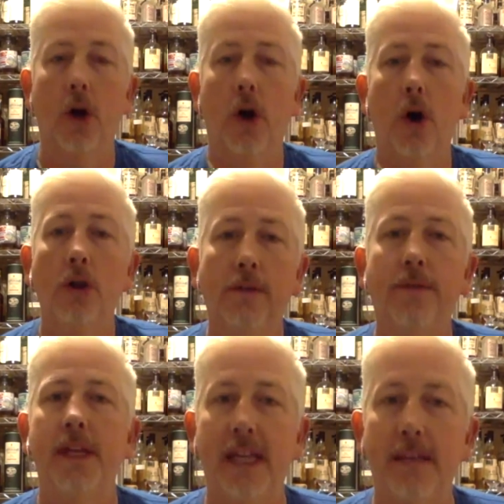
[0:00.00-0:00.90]
all of
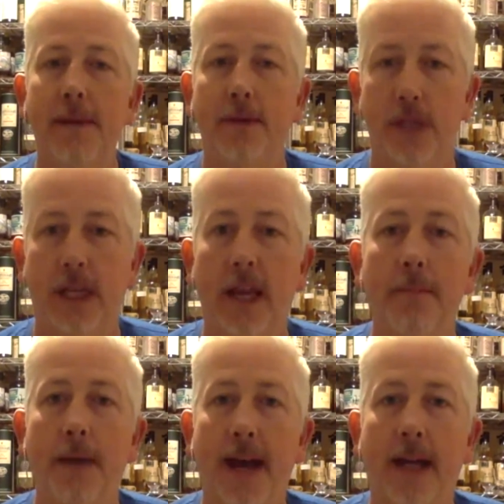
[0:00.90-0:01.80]
the emails that came
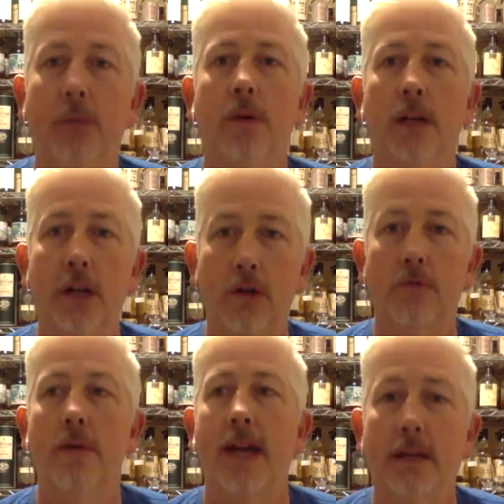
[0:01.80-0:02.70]
back were
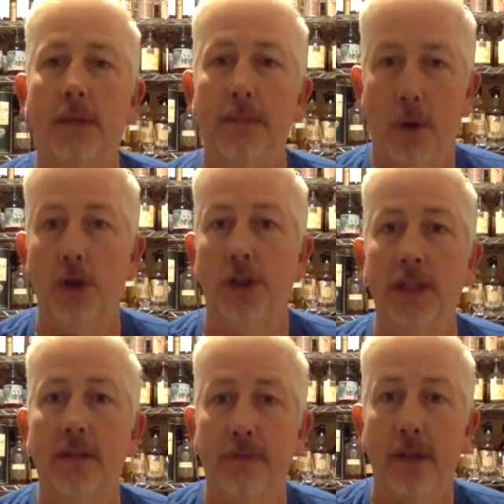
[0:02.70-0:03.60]
incredibly
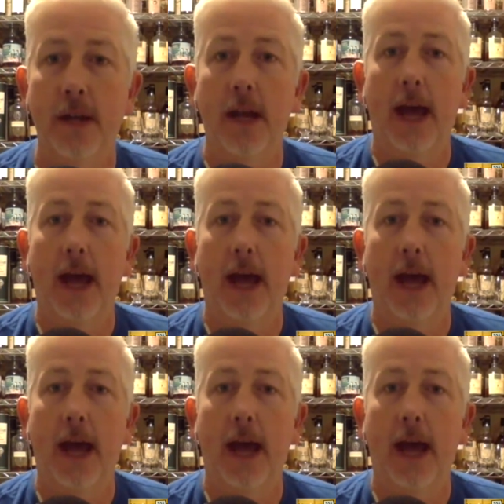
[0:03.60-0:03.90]
positive. Yeah.